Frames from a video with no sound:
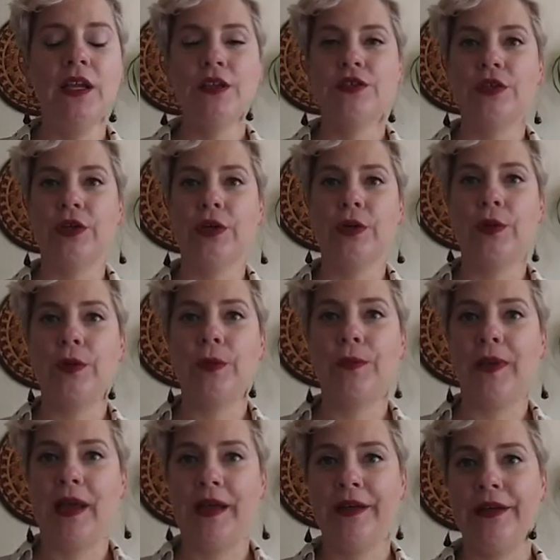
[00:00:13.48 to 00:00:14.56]
So,
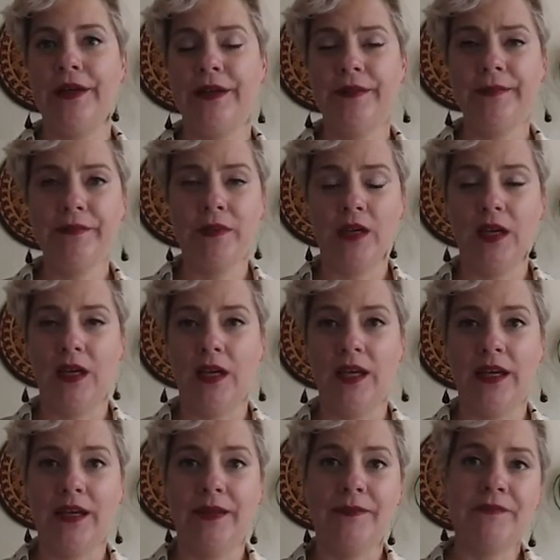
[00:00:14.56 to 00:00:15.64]
pattern
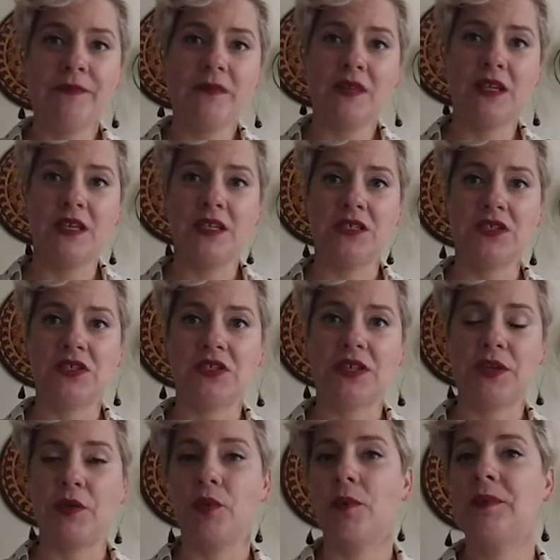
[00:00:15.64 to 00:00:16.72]
uh, is just
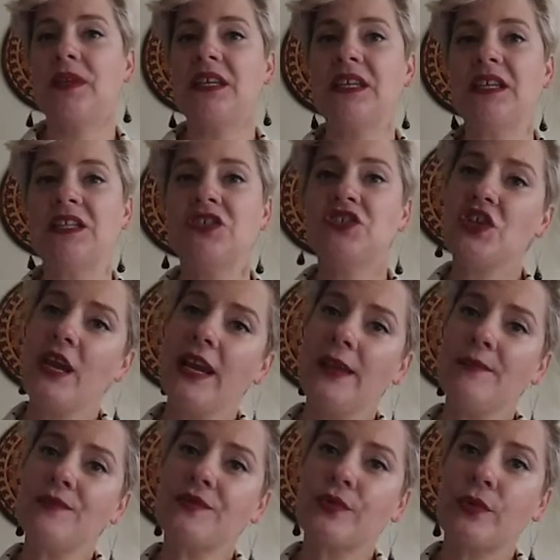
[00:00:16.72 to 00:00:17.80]
like repeated
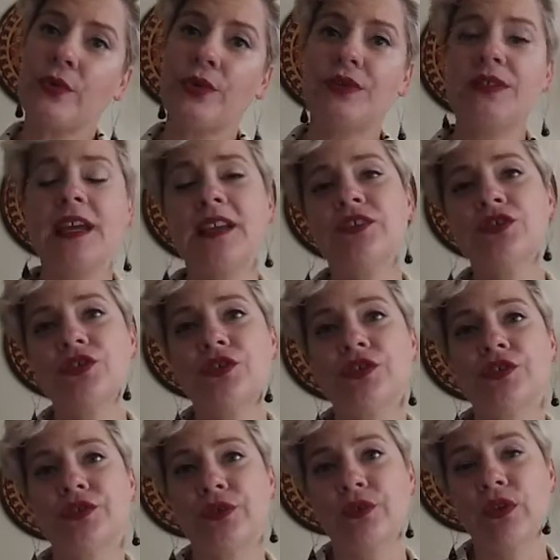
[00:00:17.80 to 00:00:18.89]
shapes, or
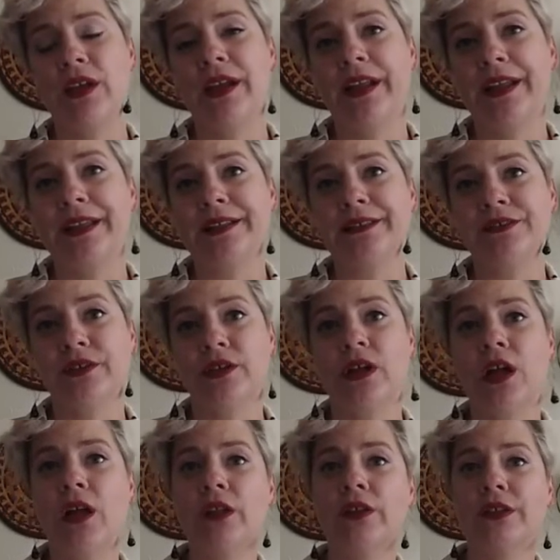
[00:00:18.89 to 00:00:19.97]
textures, or lines, or
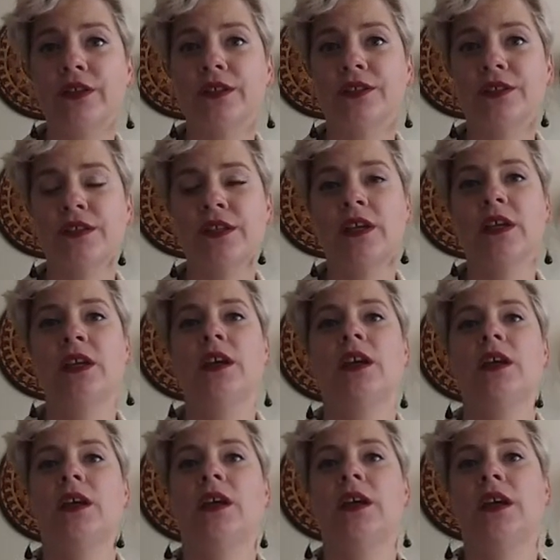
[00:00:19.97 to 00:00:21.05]
colors.
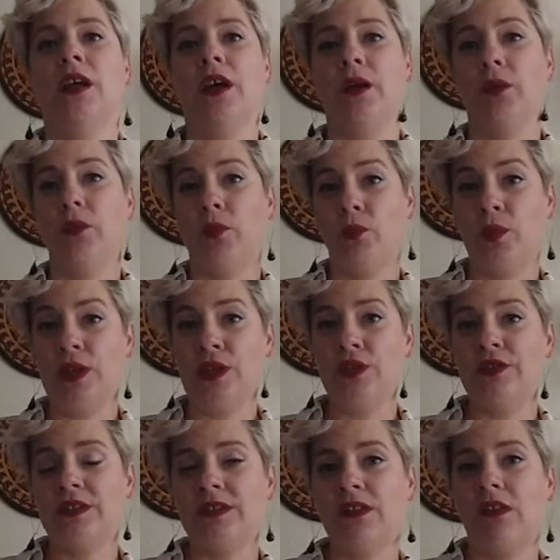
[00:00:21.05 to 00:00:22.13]
We
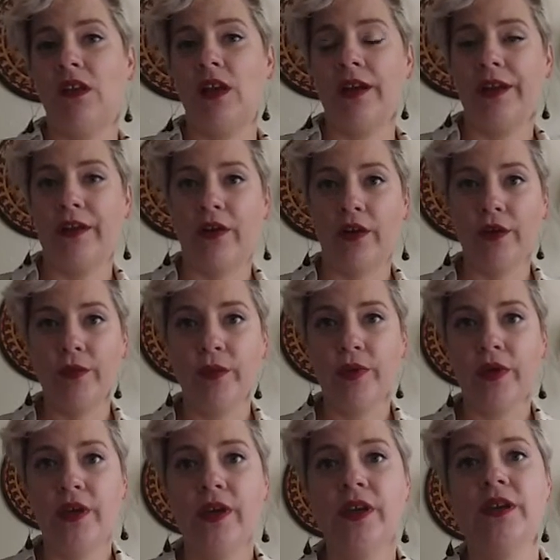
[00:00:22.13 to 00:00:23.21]
use this a lot in
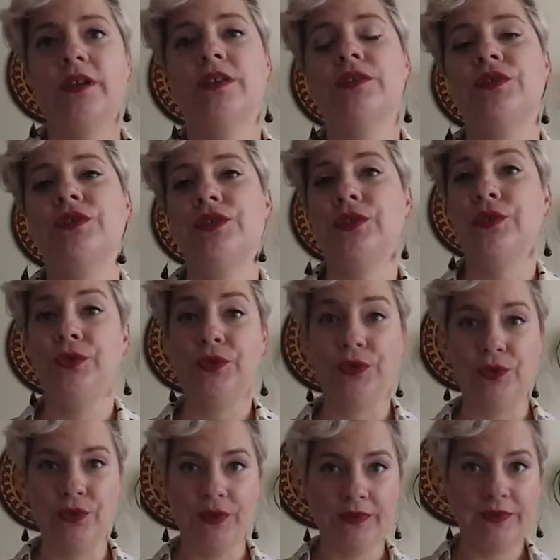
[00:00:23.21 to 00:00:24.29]
artwork to
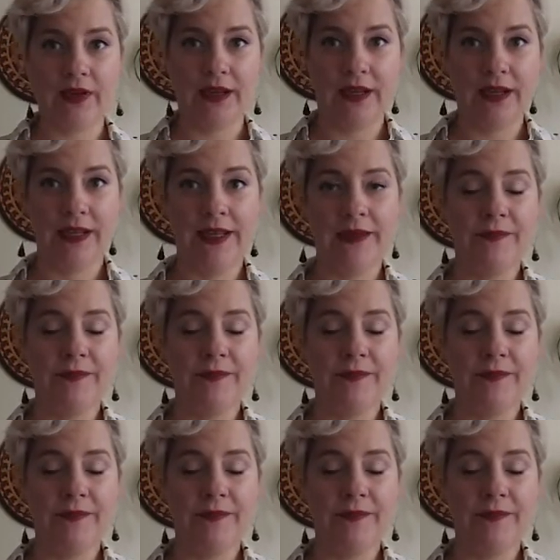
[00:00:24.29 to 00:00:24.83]
unify